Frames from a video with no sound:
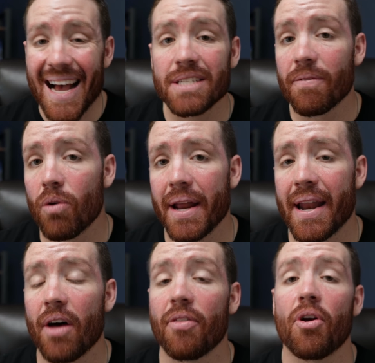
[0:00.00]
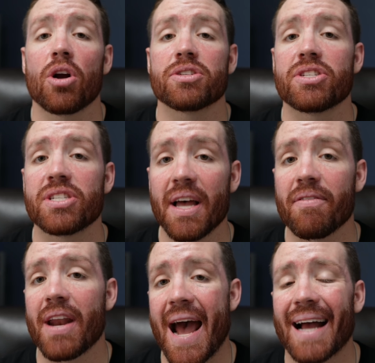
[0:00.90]
as of right now, there are
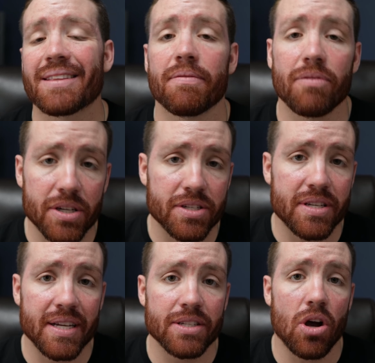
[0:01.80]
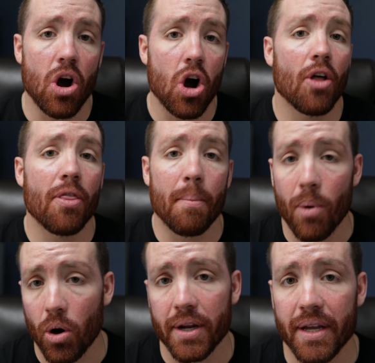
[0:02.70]
seven active listings on the
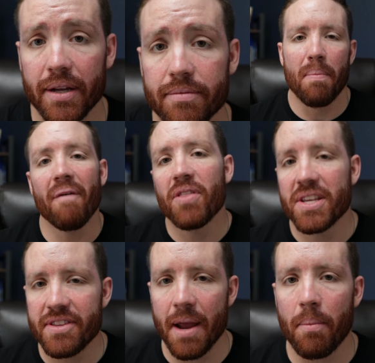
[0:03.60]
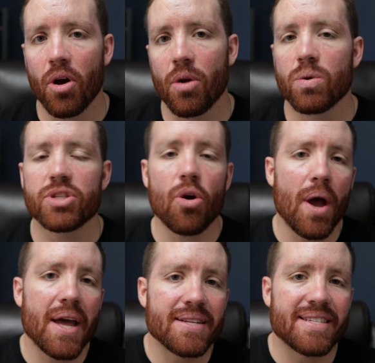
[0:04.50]
market. But for this neighborhood, let's go
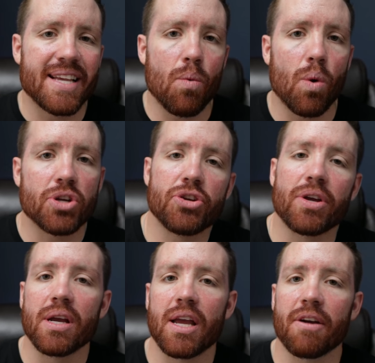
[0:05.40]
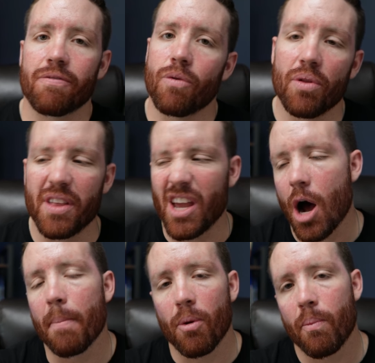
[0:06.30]
ahead and see what you can get for the
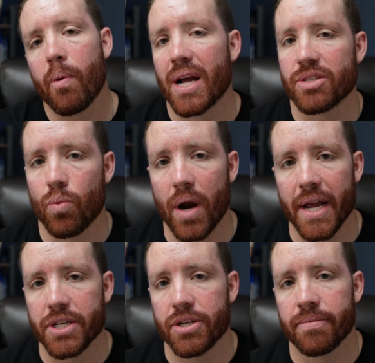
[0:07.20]
upper price range.